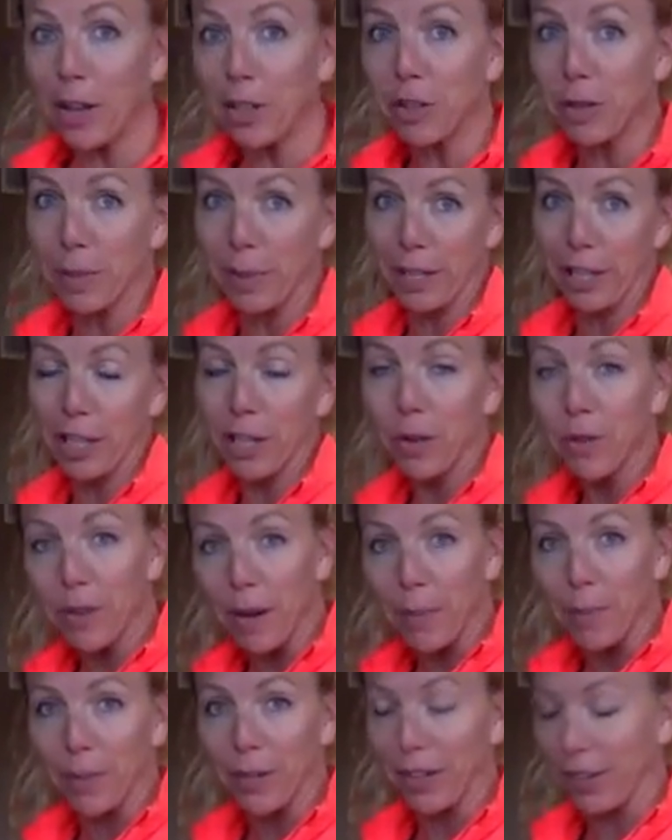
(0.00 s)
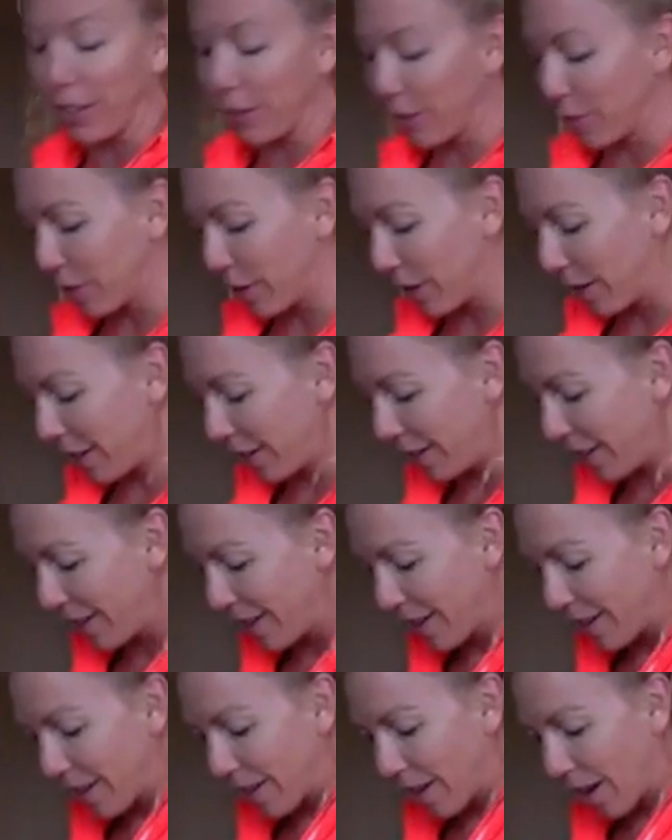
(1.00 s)
You could put cucumber, you could
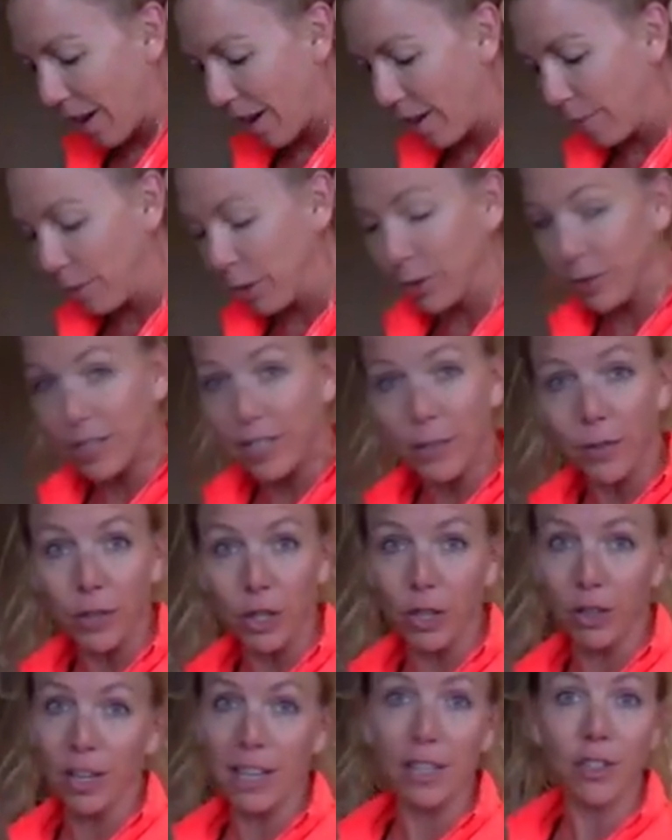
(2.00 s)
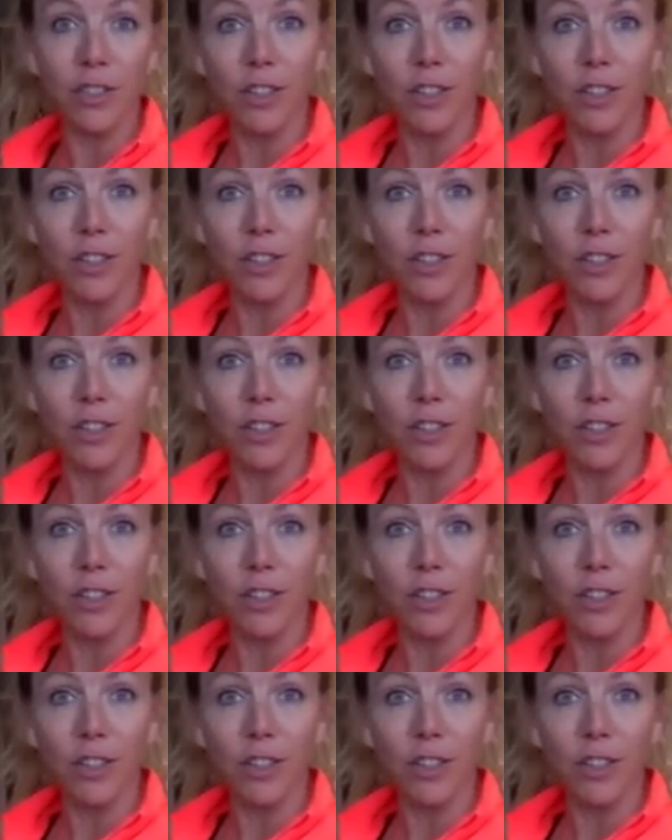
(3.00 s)
use different greens,